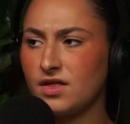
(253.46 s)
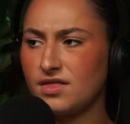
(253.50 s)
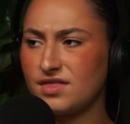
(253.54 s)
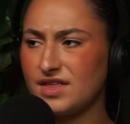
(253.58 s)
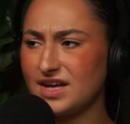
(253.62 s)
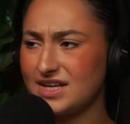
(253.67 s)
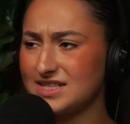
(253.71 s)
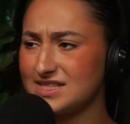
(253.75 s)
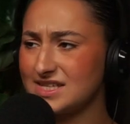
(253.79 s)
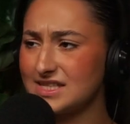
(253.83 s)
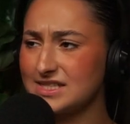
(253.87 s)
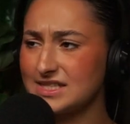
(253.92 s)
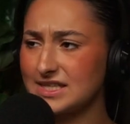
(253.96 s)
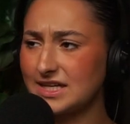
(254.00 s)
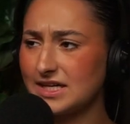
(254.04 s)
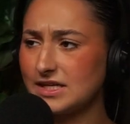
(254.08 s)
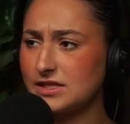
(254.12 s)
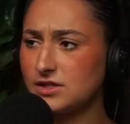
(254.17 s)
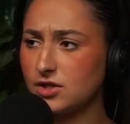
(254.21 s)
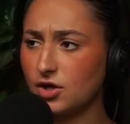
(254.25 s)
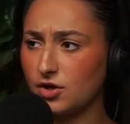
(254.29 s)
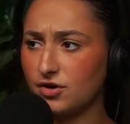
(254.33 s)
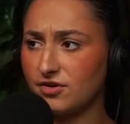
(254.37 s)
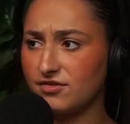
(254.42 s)
That sounds like a
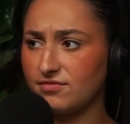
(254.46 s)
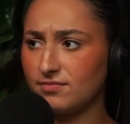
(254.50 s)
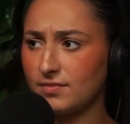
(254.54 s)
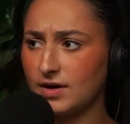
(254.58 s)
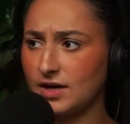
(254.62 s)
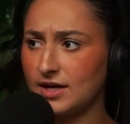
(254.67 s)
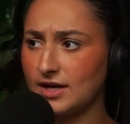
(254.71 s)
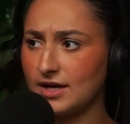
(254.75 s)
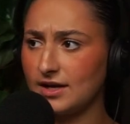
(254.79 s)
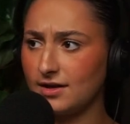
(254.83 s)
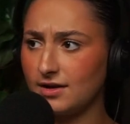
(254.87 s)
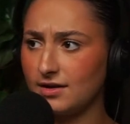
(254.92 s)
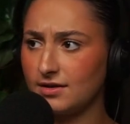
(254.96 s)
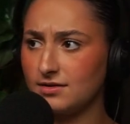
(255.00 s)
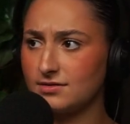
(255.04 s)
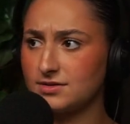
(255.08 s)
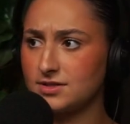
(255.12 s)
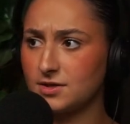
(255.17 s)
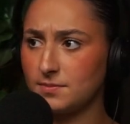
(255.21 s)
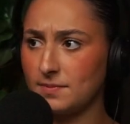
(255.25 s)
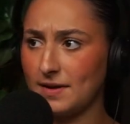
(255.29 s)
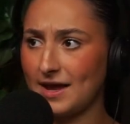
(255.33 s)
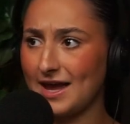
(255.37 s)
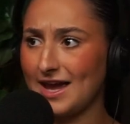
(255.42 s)
lot of money
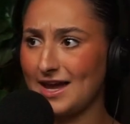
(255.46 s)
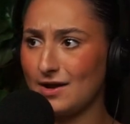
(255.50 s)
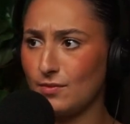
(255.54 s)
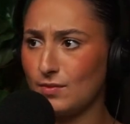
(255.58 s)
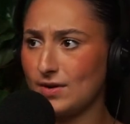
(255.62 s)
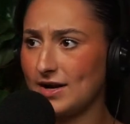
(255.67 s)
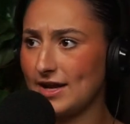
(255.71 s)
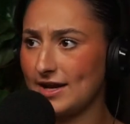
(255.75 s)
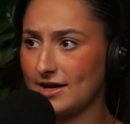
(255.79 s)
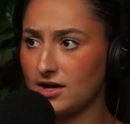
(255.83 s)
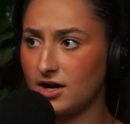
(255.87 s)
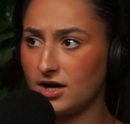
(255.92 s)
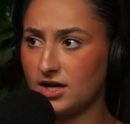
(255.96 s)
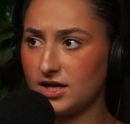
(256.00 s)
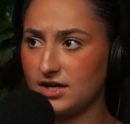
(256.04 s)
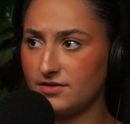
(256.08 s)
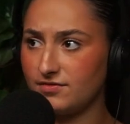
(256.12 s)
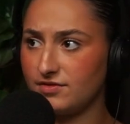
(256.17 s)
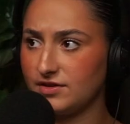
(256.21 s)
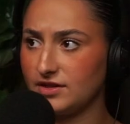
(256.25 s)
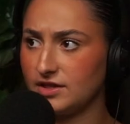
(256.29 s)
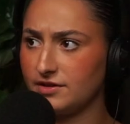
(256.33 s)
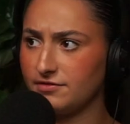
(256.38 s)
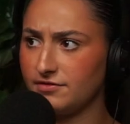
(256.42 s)
to pay when I can't
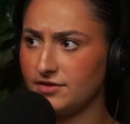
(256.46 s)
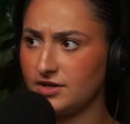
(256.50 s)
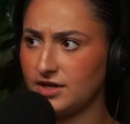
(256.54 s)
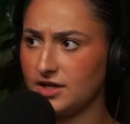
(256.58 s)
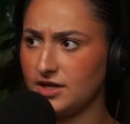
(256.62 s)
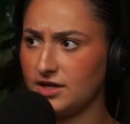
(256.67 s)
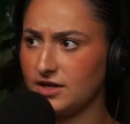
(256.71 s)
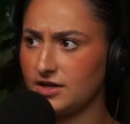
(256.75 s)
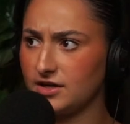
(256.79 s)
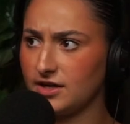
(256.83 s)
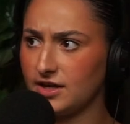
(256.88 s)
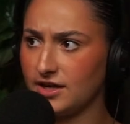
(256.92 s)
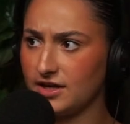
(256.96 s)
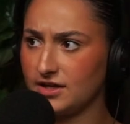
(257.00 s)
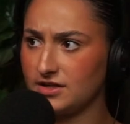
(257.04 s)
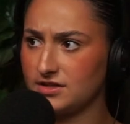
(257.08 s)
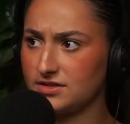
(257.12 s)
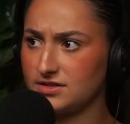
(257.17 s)
even live in it yet.